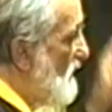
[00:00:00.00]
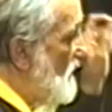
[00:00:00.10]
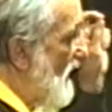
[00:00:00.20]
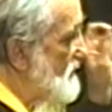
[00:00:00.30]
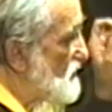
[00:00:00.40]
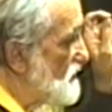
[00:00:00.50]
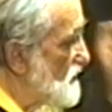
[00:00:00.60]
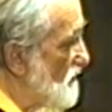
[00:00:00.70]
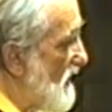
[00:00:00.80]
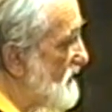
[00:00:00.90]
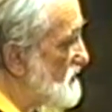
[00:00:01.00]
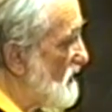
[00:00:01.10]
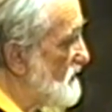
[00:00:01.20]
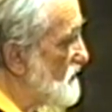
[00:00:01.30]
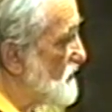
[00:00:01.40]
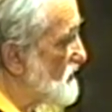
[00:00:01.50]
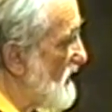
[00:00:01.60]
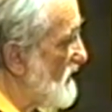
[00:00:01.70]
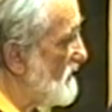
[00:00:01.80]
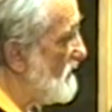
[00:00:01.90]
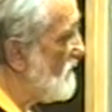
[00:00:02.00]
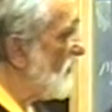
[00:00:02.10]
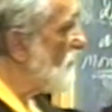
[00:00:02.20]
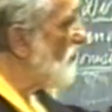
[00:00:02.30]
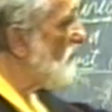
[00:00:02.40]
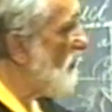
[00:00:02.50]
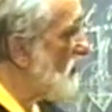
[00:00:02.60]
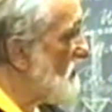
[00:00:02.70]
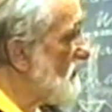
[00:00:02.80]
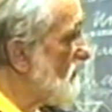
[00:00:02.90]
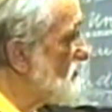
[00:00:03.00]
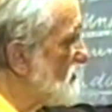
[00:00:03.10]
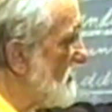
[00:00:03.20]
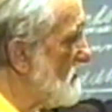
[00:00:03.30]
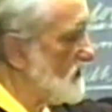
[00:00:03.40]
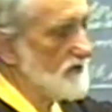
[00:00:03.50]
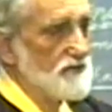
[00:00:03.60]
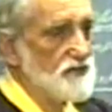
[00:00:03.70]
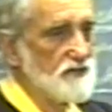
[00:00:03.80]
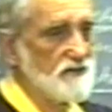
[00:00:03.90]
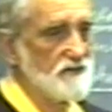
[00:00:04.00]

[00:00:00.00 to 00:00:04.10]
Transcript: That's a direct understanding that you aren't this image.